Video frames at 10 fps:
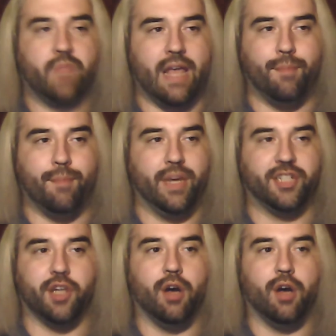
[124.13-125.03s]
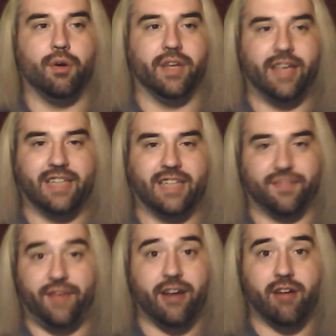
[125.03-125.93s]
And Big Show, he's a
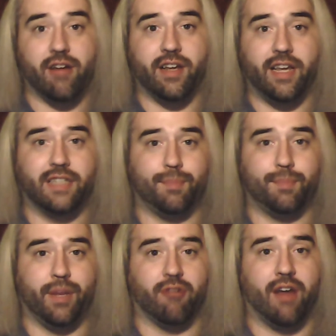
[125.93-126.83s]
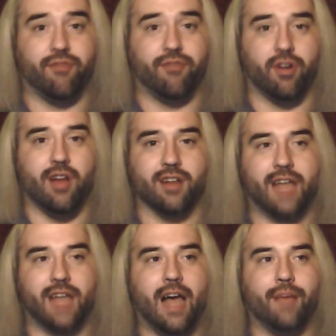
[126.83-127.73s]
veteran, he's been around for a long
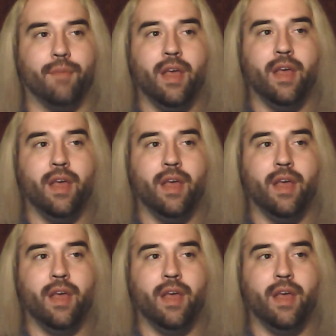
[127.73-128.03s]
time,